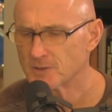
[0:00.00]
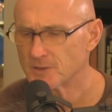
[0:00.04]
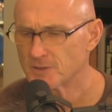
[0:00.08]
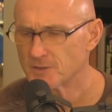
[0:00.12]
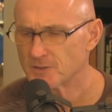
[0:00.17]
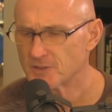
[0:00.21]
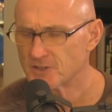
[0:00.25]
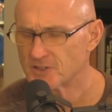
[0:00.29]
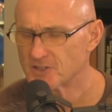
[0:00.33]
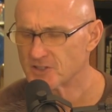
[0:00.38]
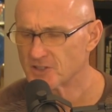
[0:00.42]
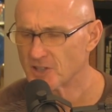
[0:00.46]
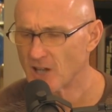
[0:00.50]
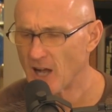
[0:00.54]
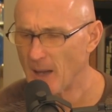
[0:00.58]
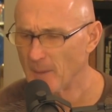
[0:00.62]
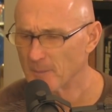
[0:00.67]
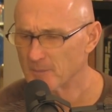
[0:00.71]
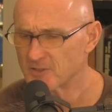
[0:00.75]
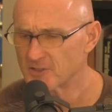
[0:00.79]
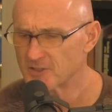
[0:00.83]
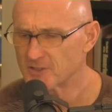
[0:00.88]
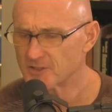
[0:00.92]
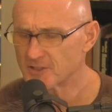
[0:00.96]
The
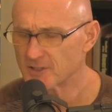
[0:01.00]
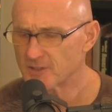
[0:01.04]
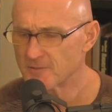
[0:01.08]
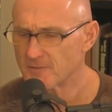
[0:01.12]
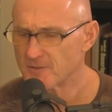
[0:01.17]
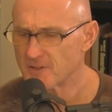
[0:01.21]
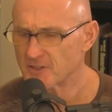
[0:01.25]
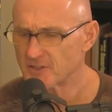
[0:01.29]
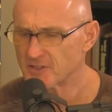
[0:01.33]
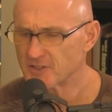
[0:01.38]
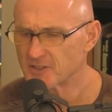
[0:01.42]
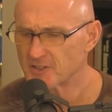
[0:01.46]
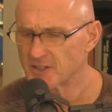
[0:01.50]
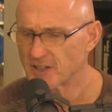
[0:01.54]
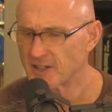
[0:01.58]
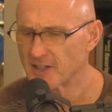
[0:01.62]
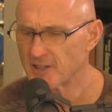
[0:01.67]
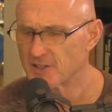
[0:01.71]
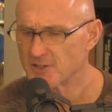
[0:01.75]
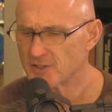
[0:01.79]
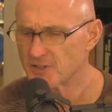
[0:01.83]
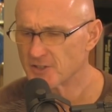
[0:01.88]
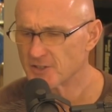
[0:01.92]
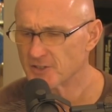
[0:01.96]
synopsis of this
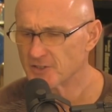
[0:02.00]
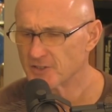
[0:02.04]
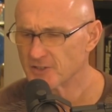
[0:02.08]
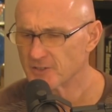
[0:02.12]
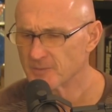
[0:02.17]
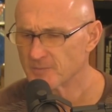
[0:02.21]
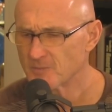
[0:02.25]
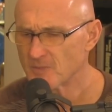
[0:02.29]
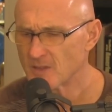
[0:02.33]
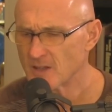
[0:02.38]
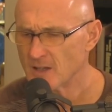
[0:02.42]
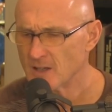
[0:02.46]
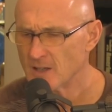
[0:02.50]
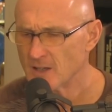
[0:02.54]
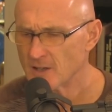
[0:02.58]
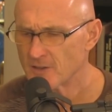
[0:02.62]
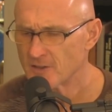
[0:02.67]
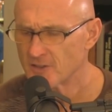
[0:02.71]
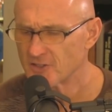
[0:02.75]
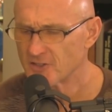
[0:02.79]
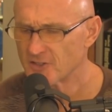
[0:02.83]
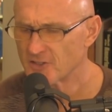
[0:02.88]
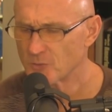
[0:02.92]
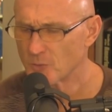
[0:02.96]
stage is
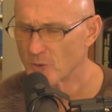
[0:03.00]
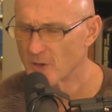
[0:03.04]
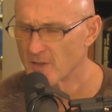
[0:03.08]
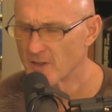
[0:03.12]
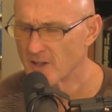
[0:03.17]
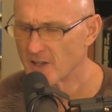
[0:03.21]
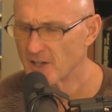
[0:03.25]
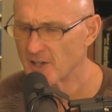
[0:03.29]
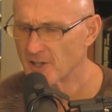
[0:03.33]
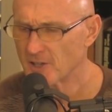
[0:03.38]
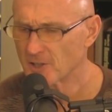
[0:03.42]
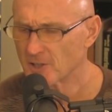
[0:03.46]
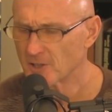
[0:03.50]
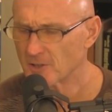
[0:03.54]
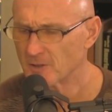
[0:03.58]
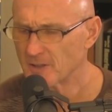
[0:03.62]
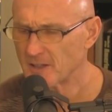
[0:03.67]
this is where the hero